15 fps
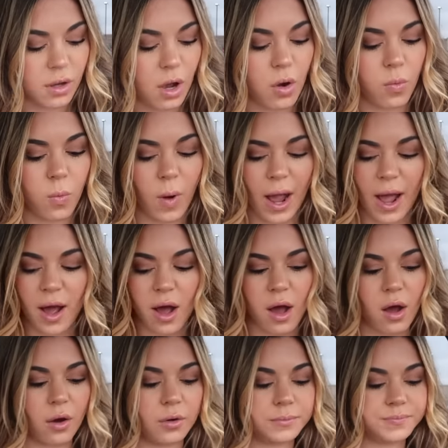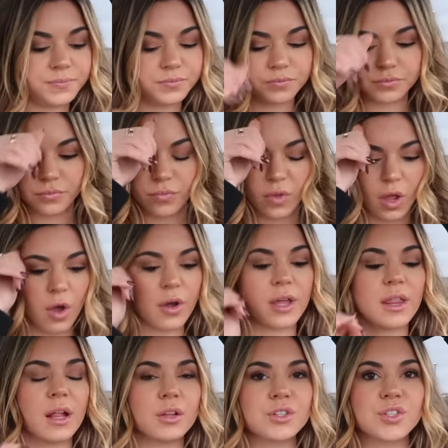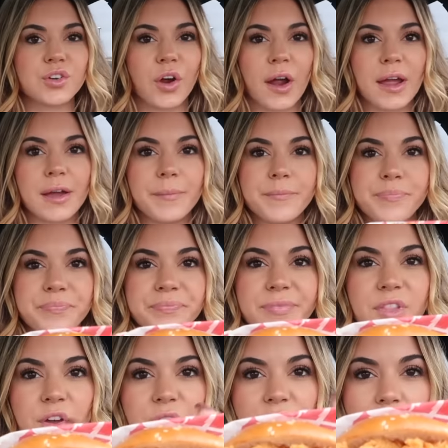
Oh, wow. Okay, that looks great. Look at